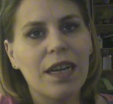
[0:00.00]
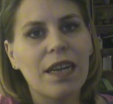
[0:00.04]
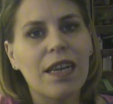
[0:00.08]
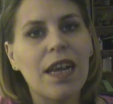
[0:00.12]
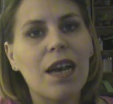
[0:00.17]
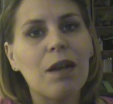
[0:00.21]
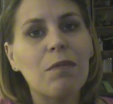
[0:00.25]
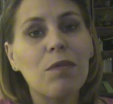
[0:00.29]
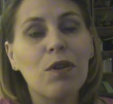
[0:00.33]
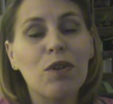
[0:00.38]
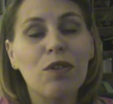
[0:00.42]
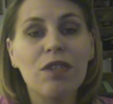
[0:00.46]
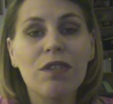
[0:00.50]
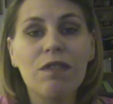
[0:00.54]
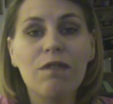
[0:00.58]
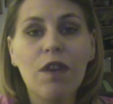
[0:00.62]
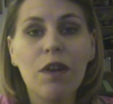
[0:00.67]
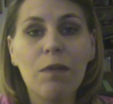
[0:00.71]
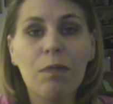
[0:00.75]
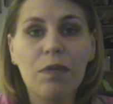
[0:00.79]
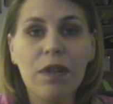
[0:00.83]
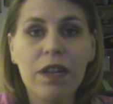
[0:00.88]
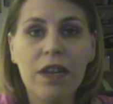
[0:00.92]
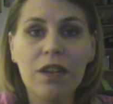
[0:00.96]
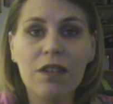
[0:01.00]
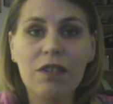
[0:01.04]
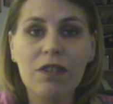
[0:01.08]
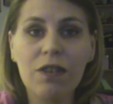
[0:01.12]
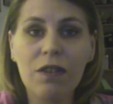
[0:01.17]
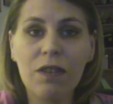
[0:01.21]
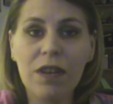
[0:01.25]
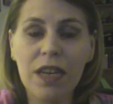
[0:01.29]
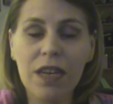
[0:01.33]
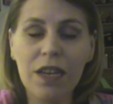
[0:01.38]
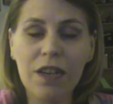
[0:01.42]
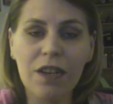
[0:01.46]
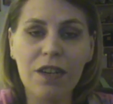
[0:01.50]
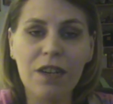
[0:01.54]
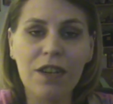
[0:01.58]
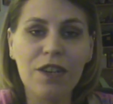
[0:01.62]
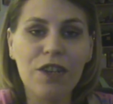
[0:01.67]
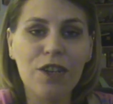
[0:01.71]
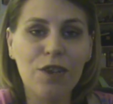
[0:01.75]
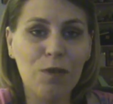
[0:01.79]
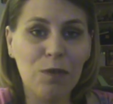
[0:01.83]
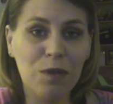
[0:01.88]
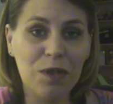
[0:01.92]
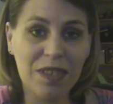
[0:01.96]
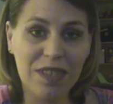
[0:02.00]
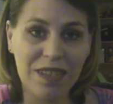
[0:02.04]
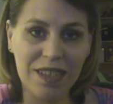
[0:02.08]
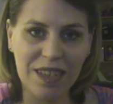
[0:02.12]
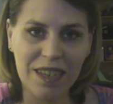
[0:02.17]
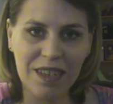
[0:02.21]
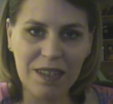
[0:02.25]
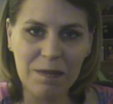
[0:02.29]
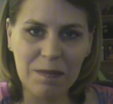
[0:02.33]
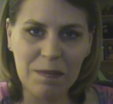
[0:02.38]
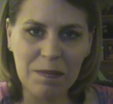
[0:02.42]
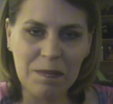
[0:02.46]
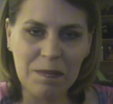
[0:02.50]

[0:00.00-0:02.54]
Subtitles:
Now most of our players are here, you will see.